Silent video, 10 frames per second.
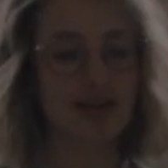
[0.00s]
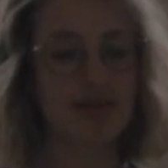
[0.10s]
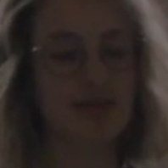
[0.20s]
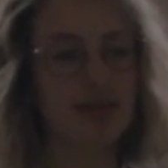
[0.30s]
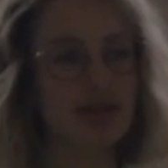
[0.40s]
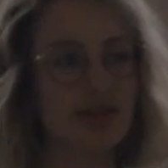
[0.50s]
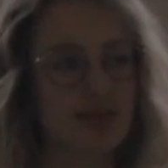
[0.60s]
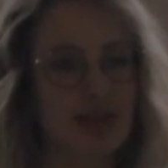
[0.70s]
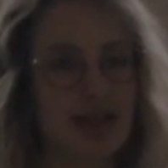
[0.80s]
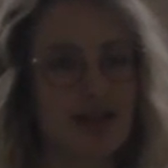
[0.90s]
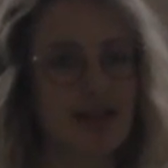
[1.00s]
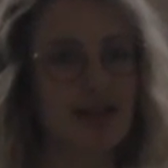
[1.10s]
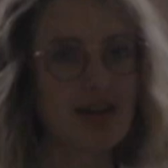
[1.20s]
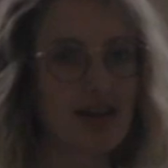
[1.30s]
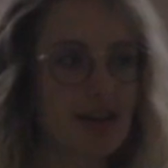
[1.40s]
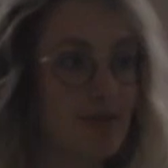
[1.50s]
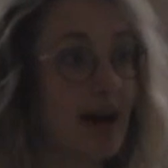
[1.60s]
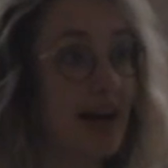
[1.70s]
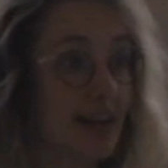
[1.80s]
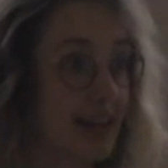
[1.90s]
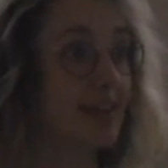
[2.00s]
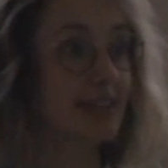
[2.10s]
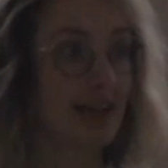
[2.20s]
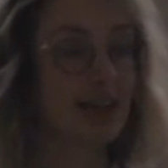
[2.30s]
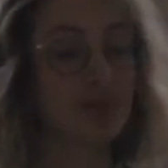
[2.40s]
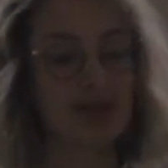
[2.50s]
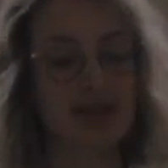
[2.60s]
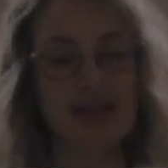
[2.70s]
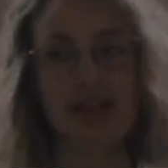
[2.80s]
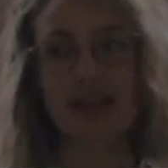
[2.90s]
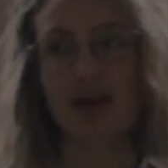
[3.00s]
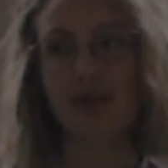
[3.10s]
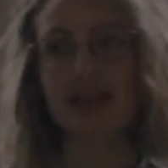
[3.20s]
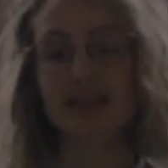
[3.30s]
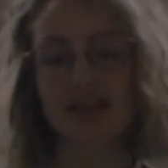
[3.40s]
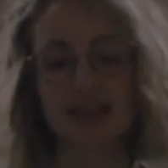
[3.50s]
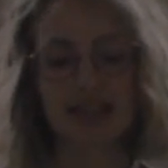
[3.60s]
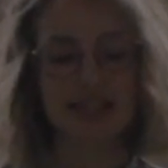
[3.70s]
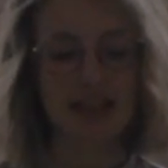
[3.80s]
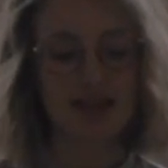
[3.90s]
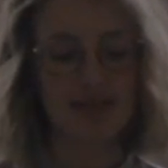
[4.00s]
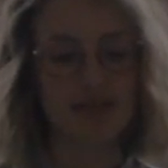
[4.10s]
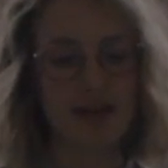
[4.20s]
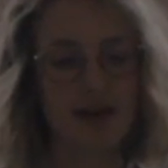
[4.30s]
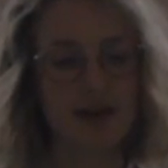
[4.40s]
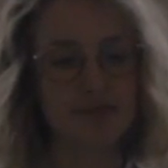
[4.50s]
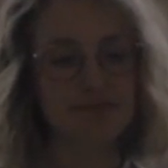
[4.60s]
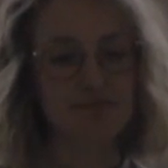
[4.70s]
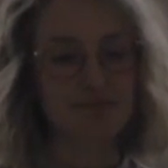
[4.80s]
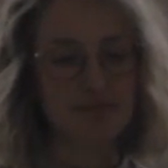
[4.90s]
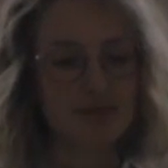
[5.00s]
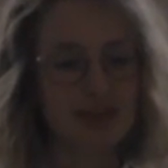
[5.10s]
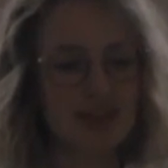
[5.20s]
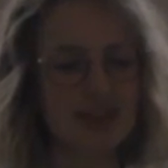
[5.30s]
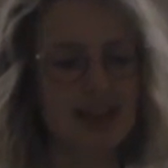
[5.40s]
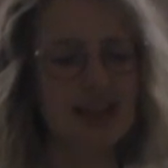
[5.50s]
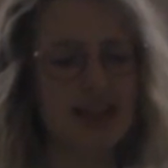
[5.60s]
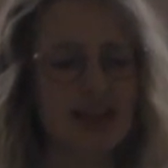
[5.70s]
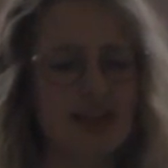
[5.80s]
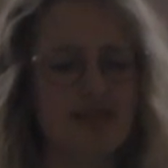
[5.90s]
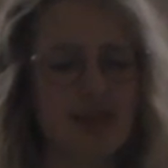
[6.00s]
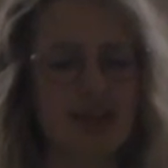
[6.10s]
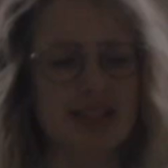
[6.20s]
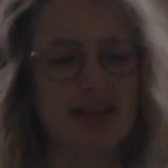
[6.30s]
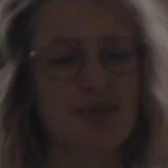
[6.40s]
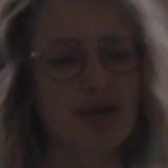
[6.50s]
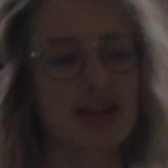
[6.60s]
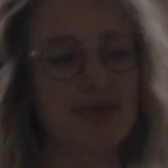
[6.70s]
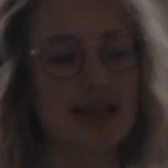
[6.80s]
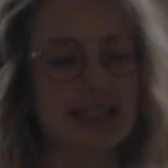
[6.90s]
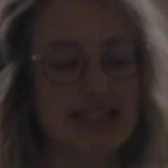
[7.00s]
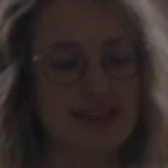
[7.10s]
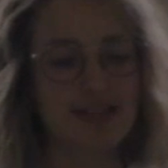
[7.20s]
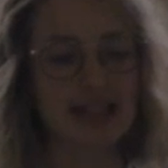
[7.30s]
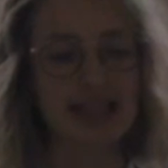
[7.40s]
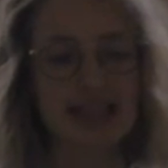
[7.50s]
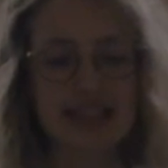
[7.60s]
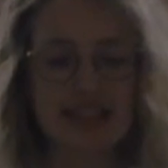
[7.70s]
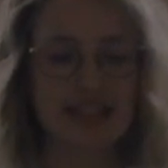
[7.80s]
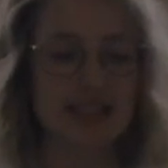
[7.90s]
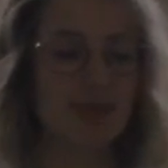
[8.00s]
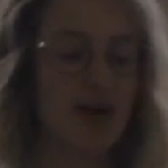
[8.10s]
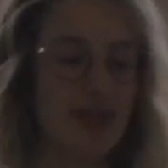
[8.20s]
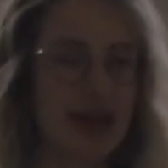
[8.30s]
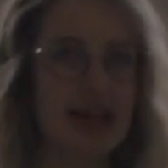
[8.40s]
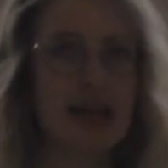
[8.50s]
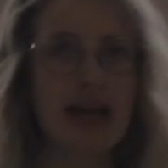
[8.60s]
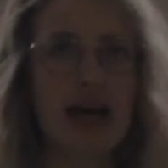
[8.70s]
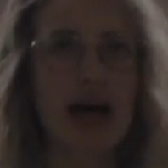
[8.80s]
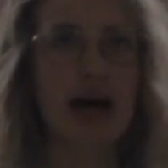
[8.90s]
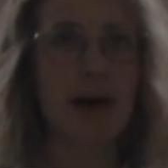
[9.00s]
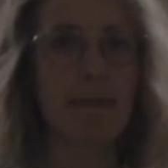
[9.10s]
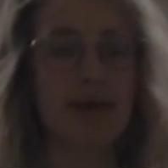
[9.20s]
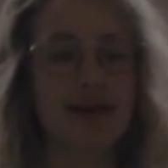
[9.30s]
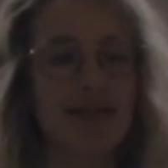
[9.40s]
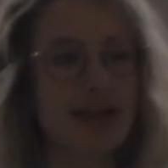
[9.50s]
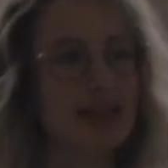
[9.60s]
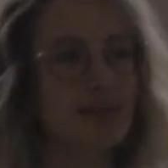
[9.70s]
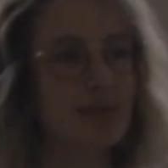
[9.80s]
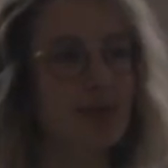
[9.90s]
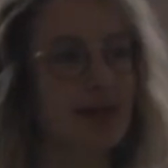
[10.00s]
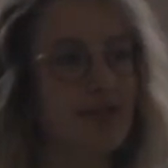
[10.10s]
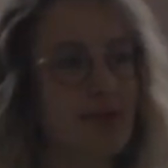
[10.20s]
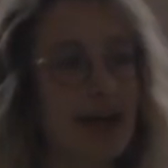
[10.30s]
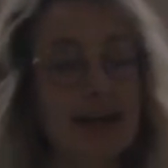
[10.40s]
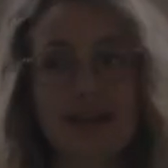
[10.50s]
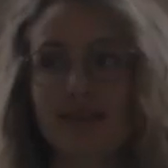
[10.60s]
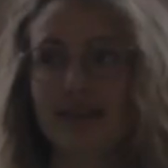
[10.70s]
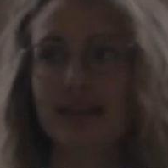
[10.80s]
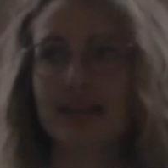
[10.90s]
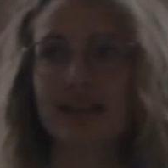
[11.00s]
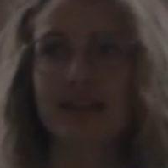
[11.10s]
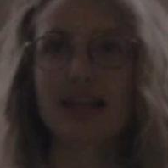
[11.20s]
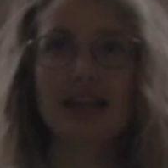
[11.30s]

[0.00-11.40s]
and focus only on the bad, and like you said, the burden that was on his life. So I think he could have focused a lot more on the positivity. And then this is a small thing, but I found it to be pretty repetitive in